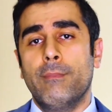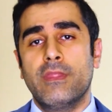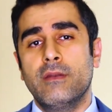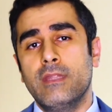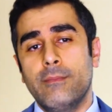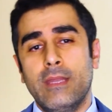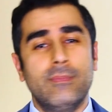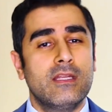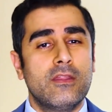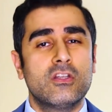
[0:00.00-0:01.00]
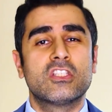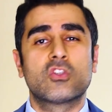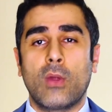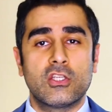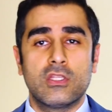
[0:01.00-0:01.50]
but then maybe another
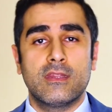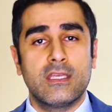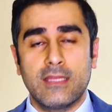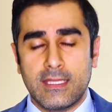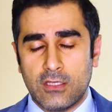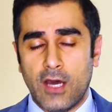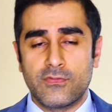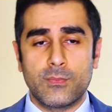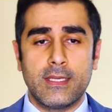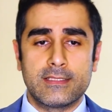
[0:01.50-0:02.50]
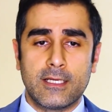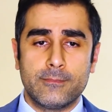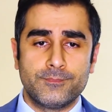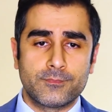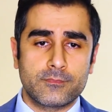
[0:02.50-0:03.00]
discretion thing that the officer makes
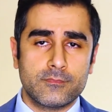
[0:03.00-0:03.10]
up